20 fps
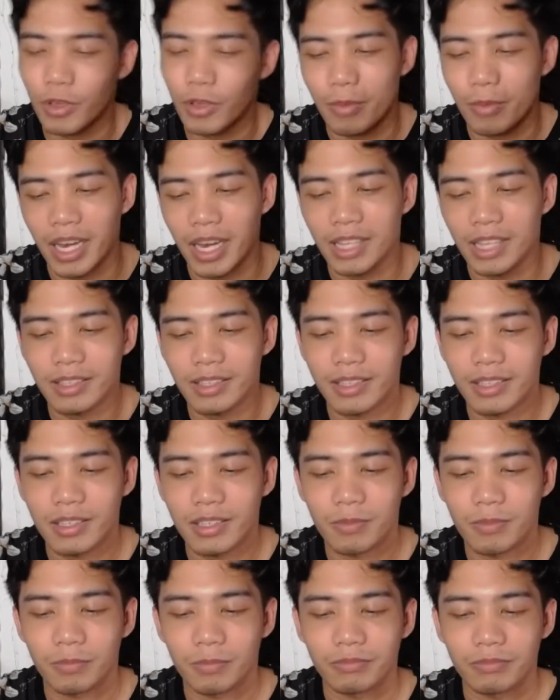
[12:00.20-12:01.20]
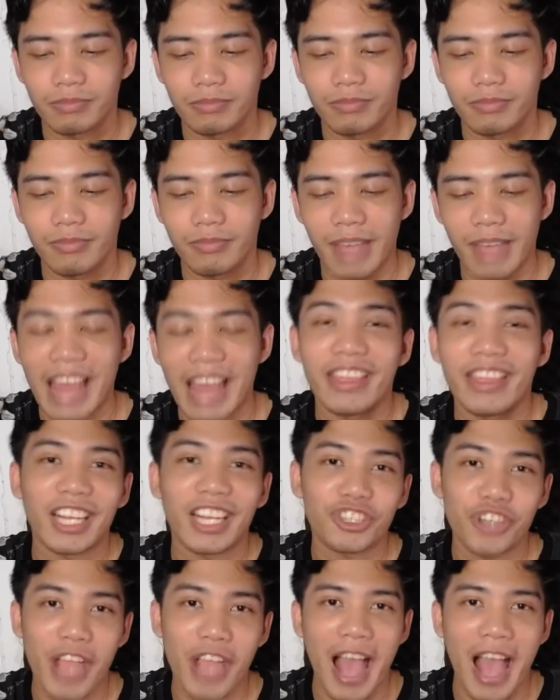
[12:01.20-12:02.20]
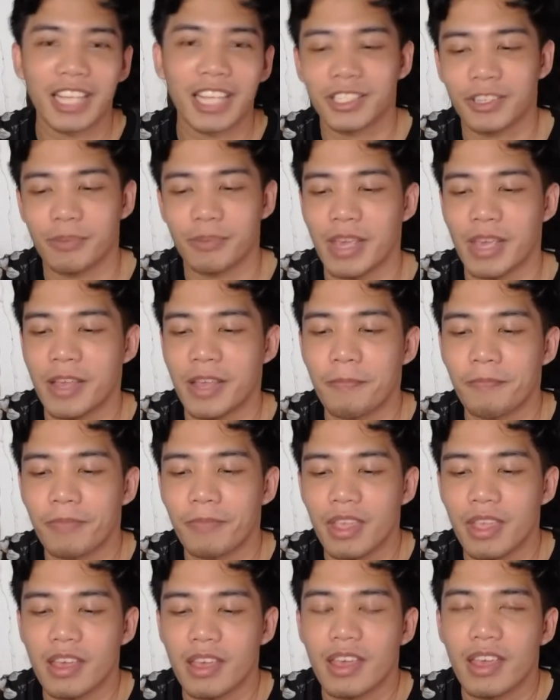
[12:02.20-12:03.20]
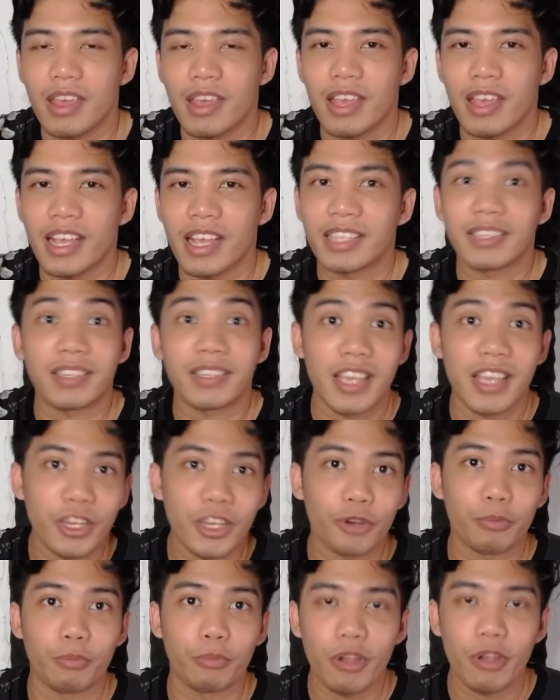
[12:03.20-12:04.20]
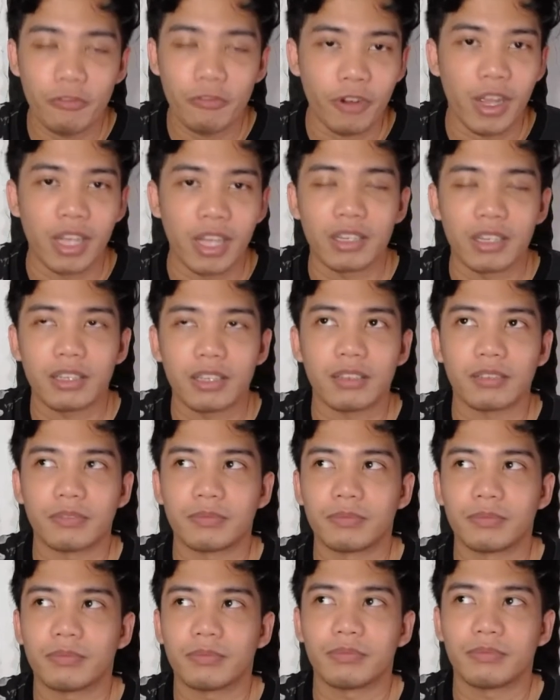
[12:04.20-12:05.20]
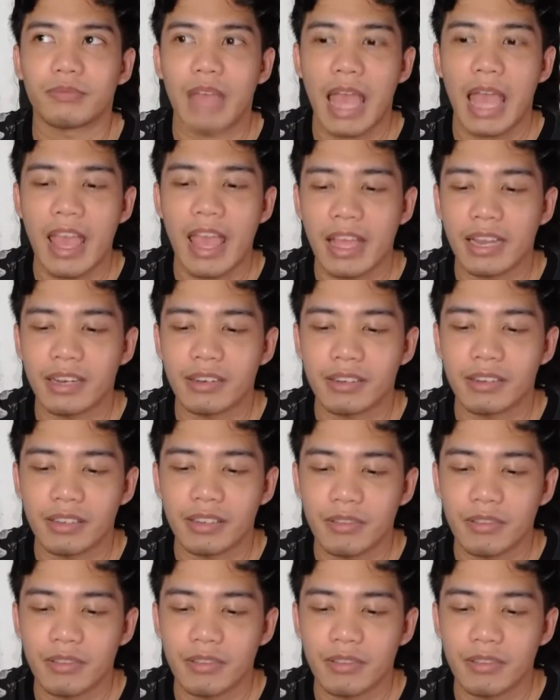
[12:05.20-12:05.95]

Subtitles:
minutes, and then she asked me, "Is he your boyfriend?" And